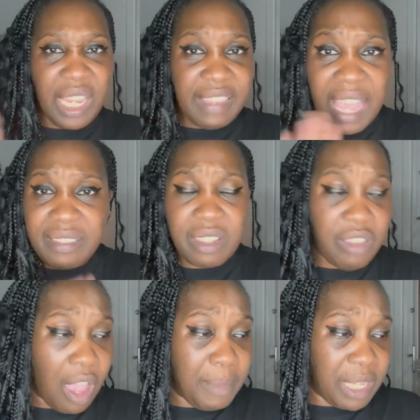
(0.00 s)
That's the
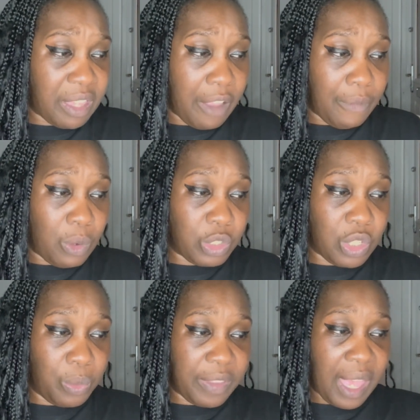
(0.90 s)
time he divulged
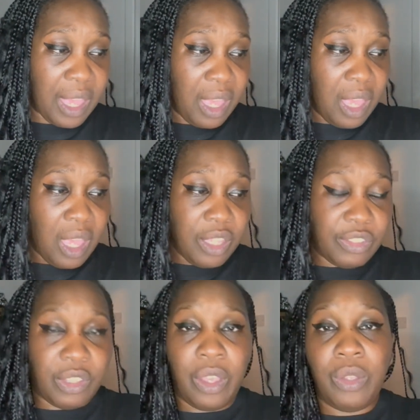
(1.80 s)
it with her.
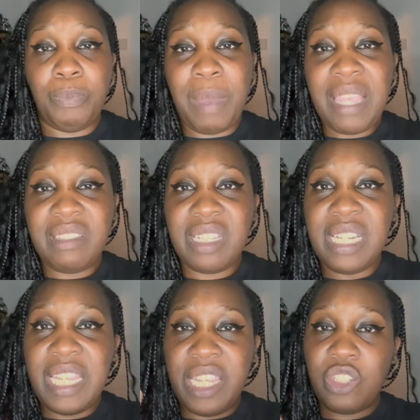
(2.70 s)
So
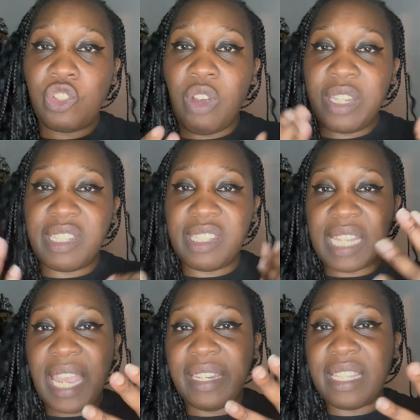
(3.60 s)
basically, he's trying to
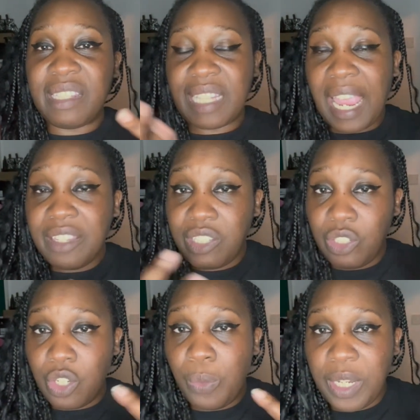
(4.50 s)
say that Stacey
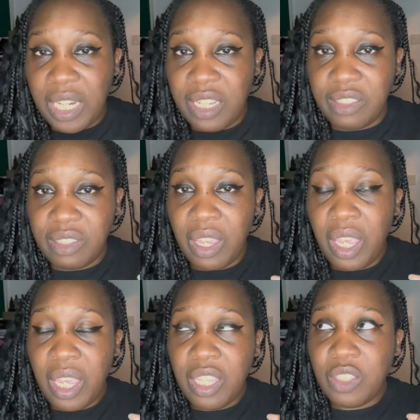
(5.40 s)
doing this
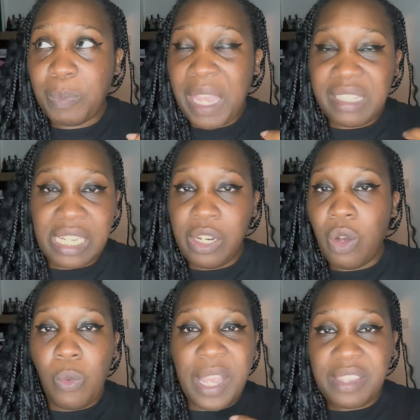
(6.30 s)
is basically
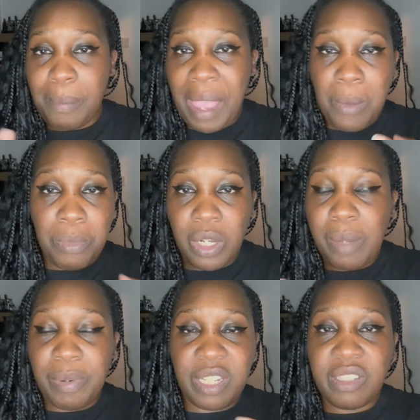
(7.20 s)
always about
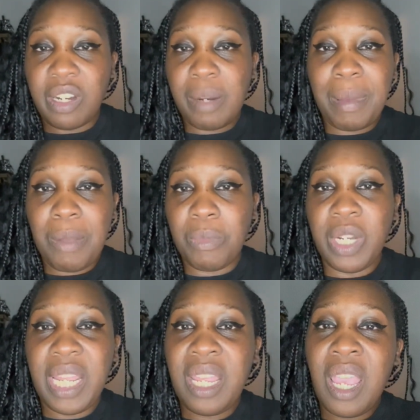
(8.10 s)
money, but it's not about
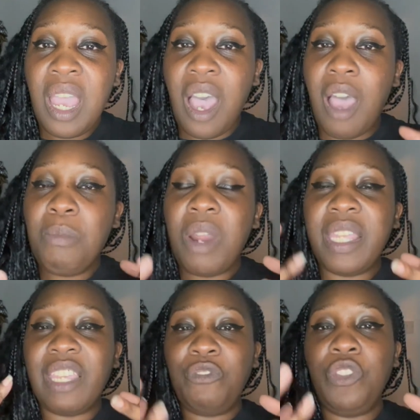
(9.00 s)
money. I'm
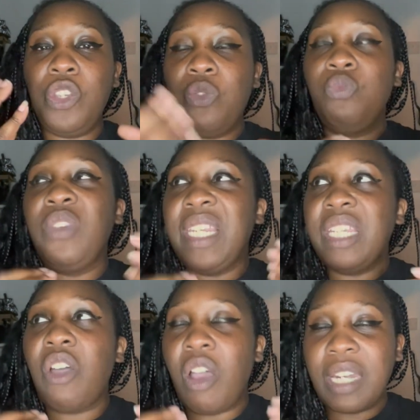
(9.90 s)
like, if you
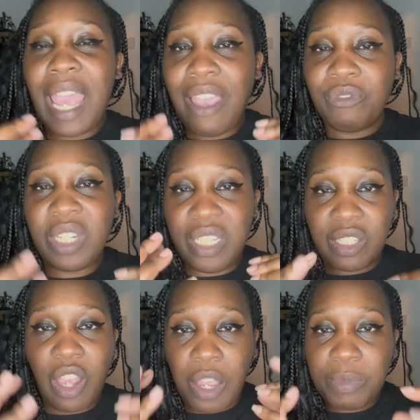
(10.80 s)
really can't have
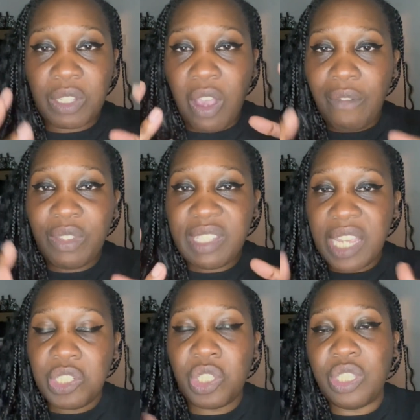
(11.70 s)
these types of
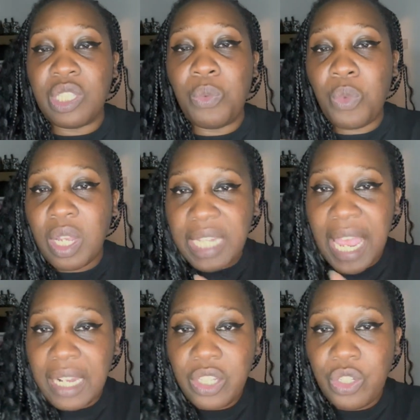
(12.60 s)
conversations, then what the
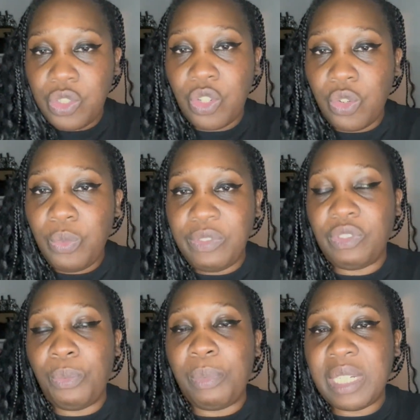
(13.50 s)
hell are you doing with
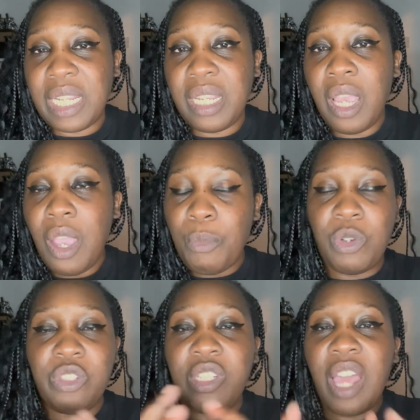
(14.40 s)
somebody?
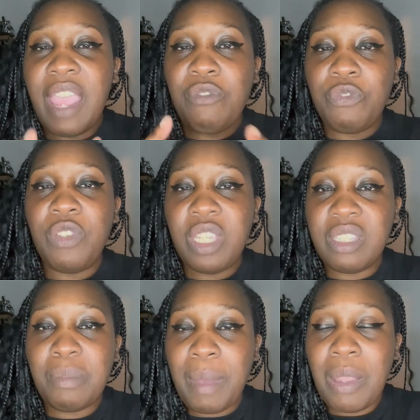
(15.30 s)
Because not everything
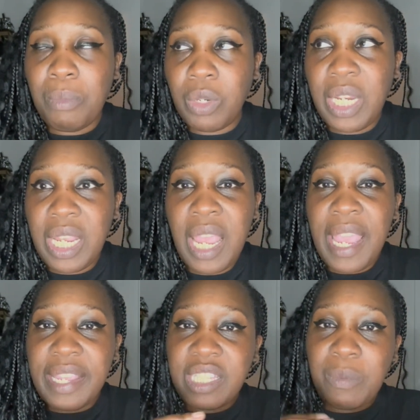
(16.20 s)
is about money.
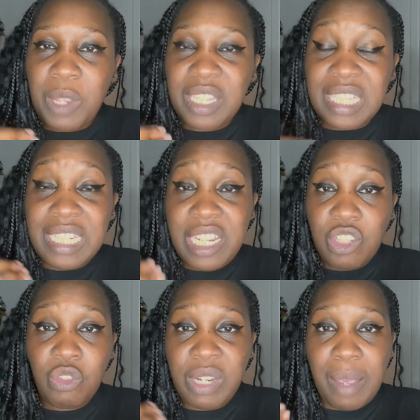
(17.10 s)
It's
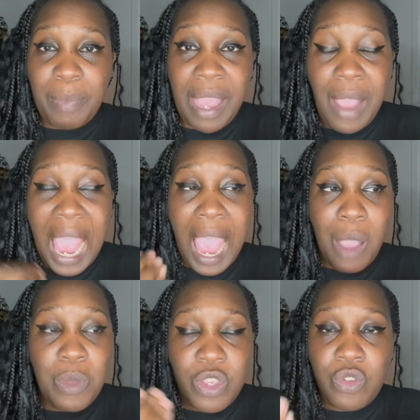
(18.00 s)
literally about
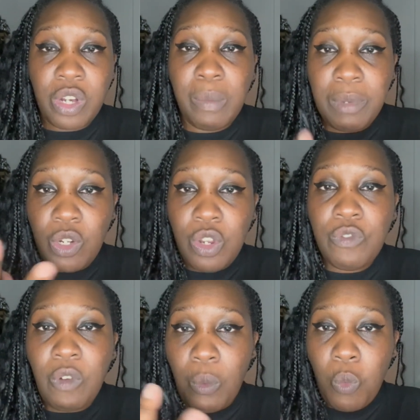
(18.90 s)
how are you going to
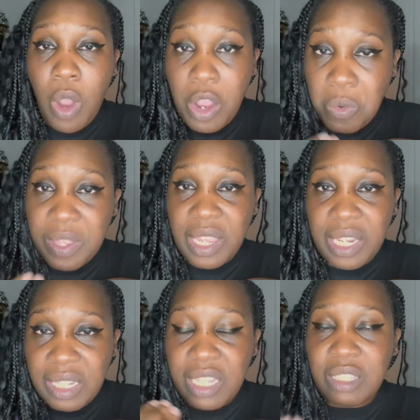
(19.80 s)
maneuver and work
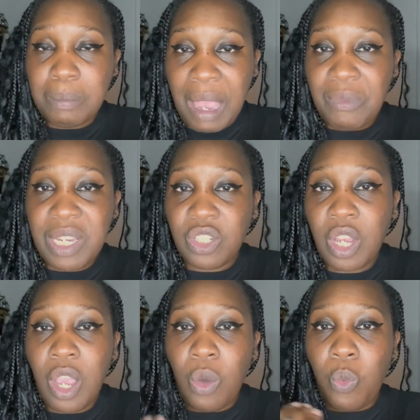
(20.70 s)
within this marriage.
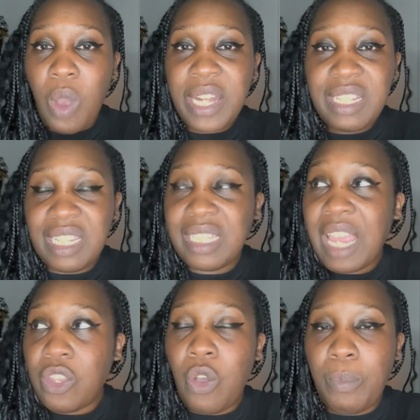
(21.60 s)
What is it
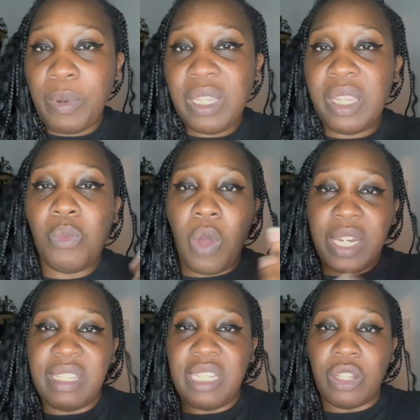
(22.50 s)
that you're bringing? What
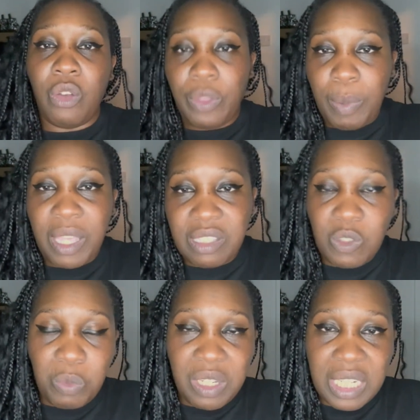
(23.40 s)
is it the other
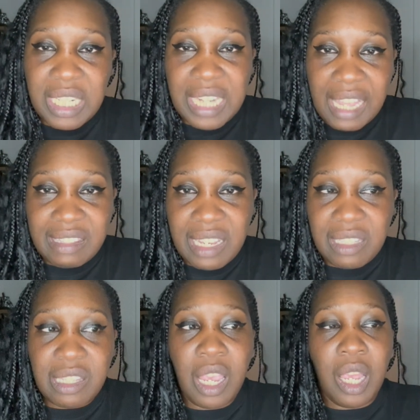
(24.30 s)
person's bringing in that
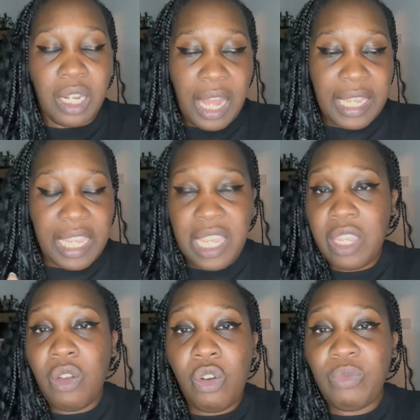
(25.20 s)
sense? Like,
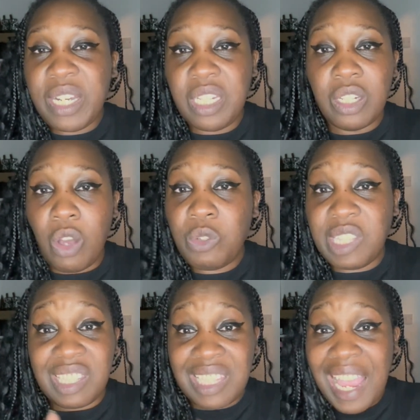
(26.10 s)
he already knows
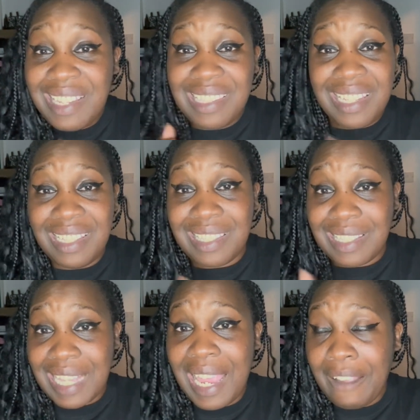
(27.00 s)
that Stacey is
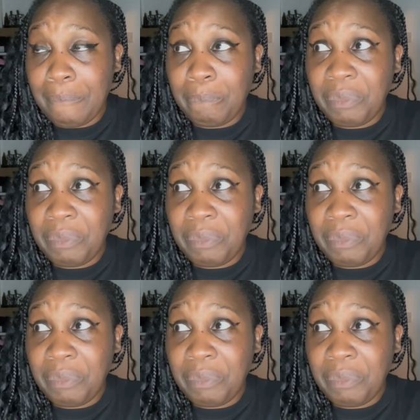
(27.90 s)
set.